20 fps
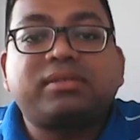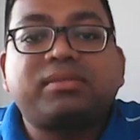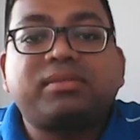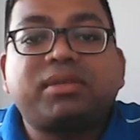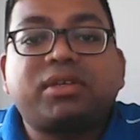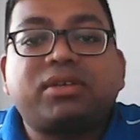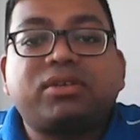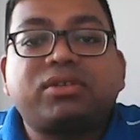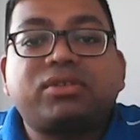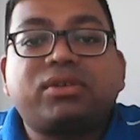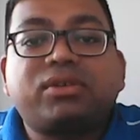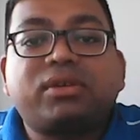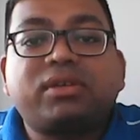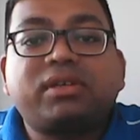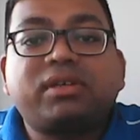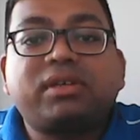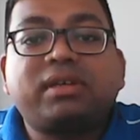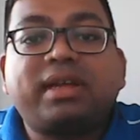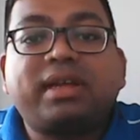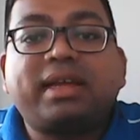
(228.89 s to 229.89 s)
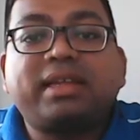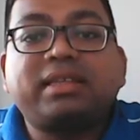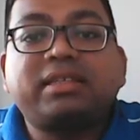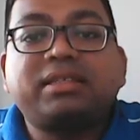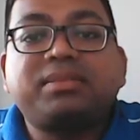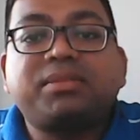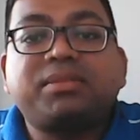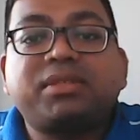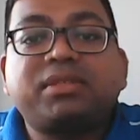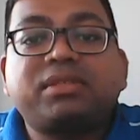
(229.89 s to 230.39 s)
because dotted
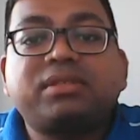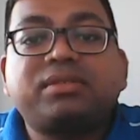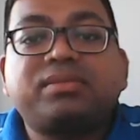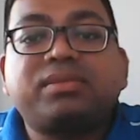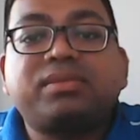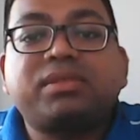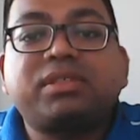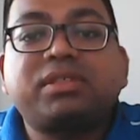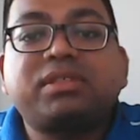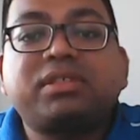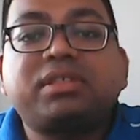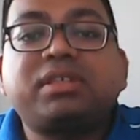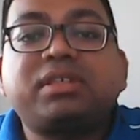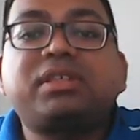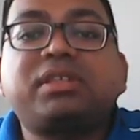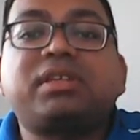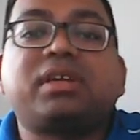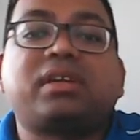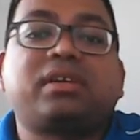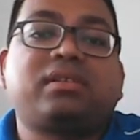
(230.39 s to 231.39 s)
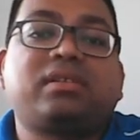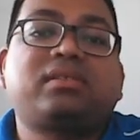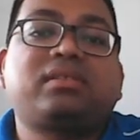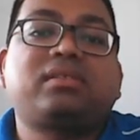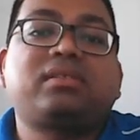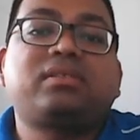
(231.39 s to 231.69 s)
lines means which is hidden.